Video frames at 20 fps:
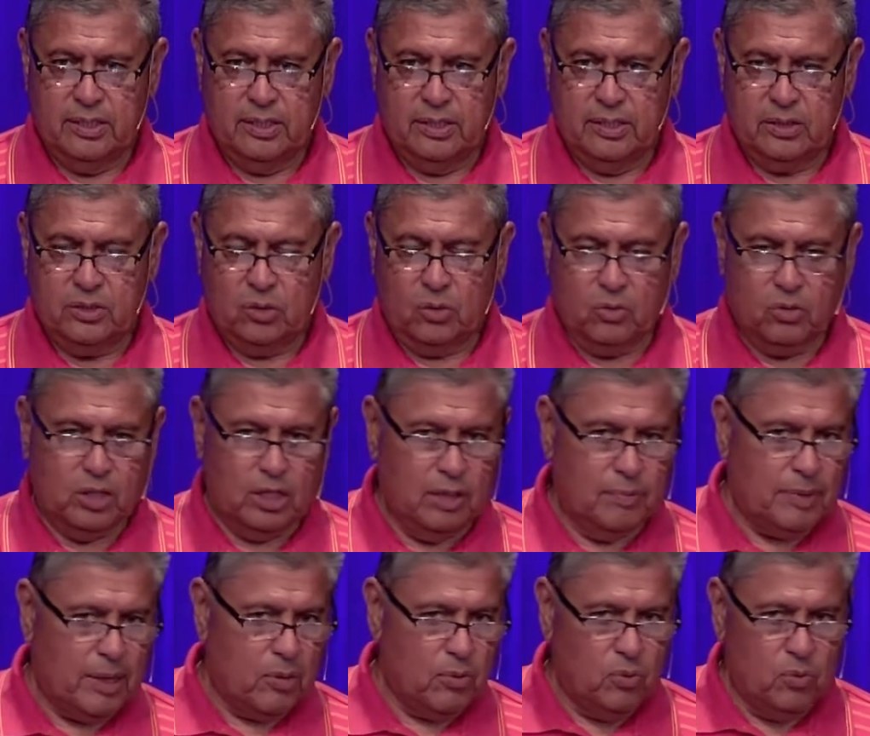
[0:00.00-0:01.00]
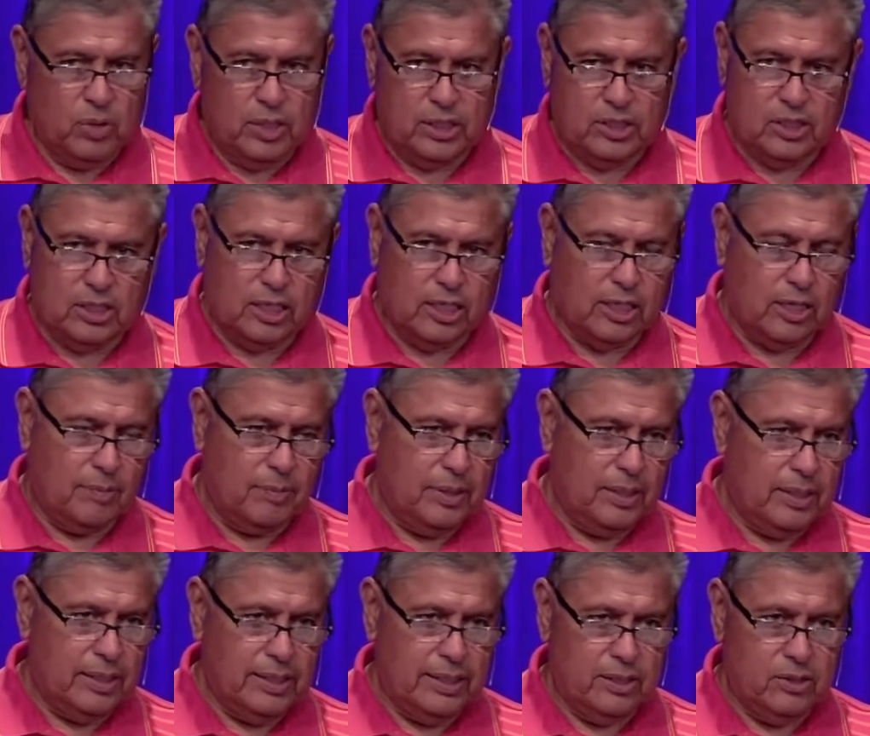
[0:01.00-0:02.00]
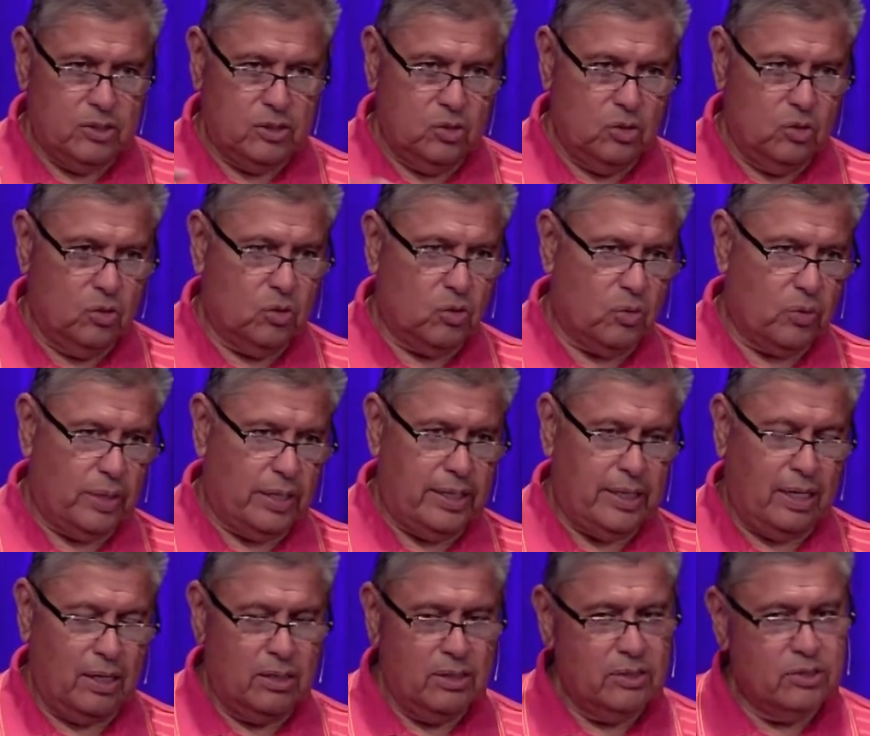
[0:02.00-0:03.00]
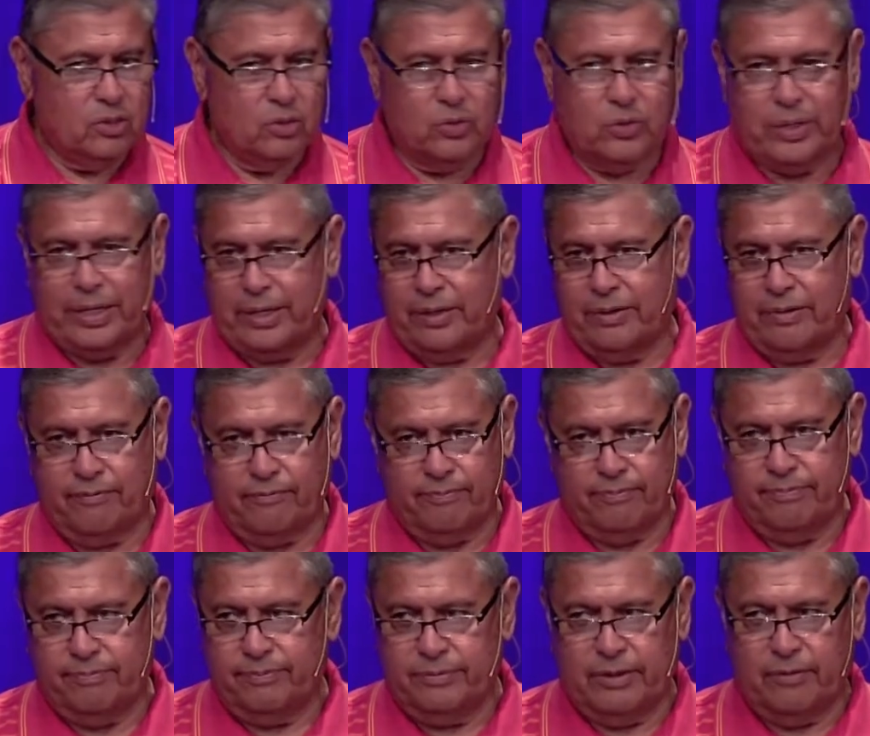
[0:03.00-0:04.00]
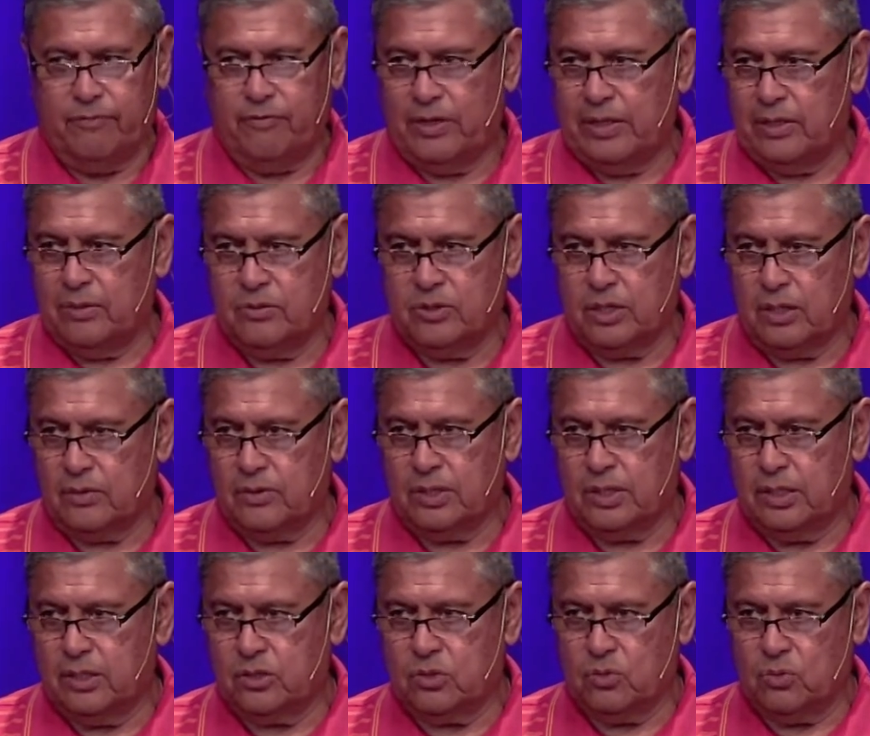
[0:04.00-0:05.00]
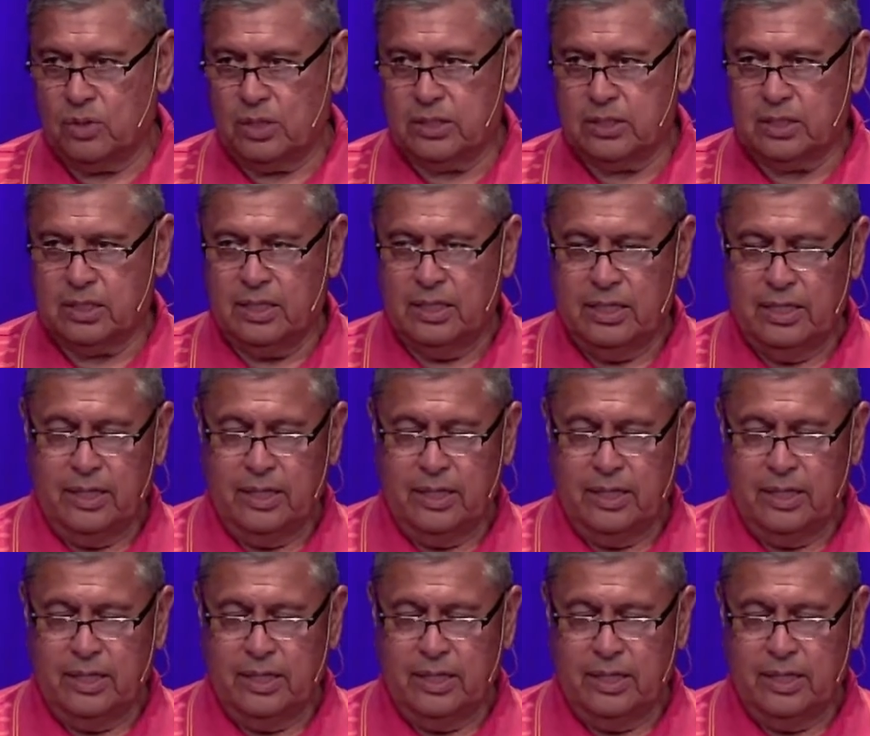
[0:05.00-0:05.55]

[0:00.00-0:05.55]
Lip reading: This whole thing about Russia coming against Ukraine, how is Ukraine going to defend themselves against Russia?